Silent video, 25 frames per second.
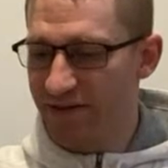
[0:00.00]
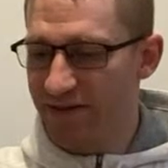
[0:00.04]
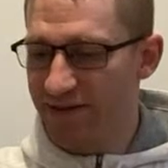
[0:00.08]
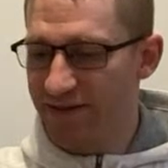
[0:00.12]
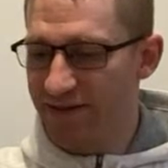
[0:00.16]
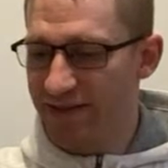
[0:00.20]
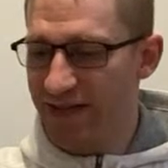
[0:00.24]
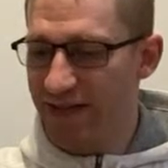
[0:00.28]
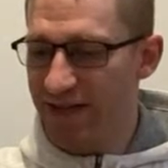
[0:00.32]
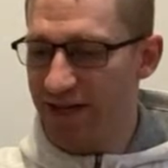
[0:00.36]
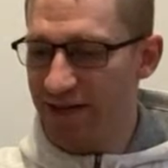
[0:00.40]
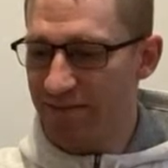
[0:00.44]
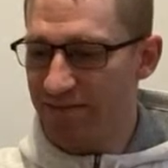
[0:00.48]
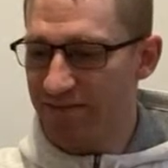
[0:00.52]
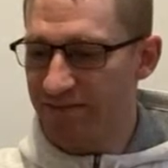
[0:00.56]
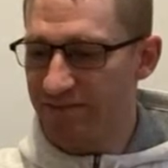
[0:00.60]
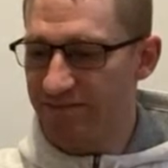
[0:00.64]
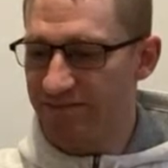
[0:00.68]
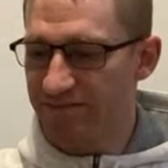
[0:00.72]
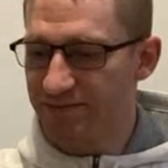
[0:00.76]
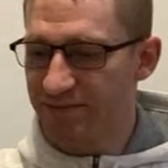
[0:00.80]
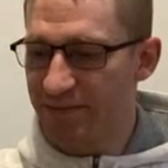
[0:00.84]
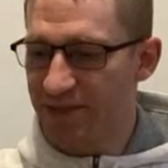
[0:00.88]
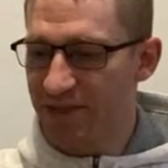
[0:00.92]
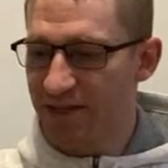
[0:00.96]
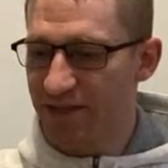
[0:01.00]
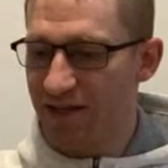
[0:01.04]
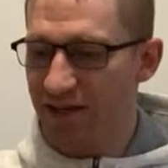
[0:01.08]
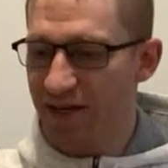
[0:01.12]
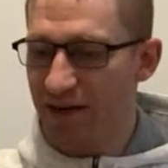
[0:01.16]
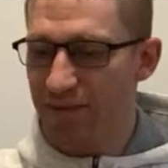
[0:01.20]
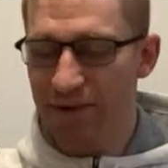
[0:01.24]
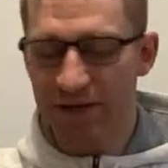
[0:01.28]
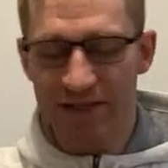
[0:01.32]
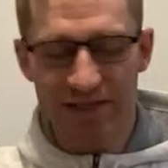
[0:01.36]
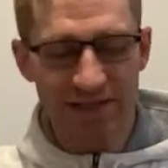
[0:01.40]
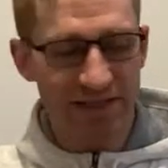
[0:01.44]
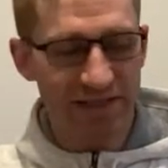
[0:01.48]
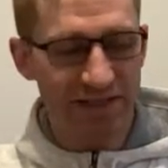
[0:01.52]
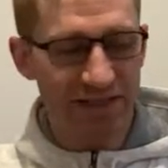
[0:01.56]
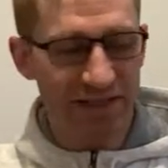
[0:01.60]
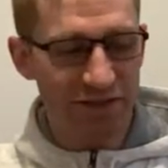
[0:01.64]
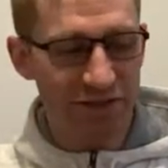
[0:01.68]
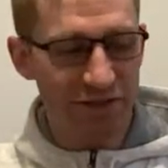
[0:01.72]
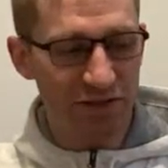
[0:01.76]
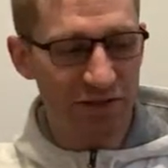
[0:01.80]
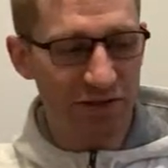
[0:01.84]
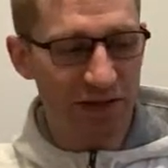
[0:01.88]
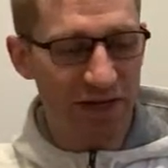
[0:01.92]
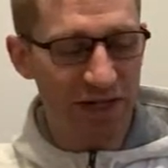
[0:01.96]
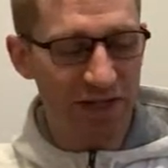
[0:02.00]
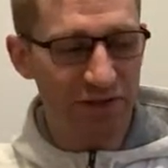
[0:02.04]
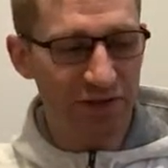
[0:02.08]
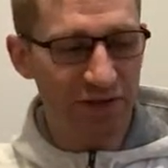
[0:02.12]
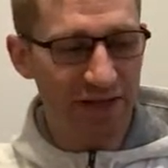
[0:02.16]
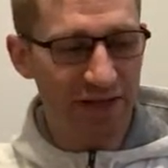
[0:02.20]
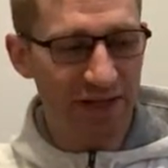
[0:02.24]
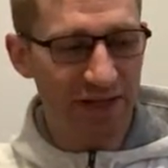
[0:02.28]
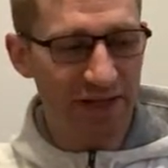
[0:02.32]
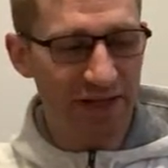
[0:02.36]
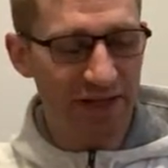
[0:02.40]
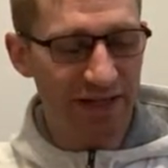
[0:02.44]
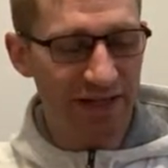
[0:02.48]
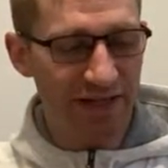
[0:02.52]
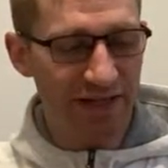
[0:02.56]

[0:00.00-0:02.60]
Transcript: time. I guess that's not true. I drank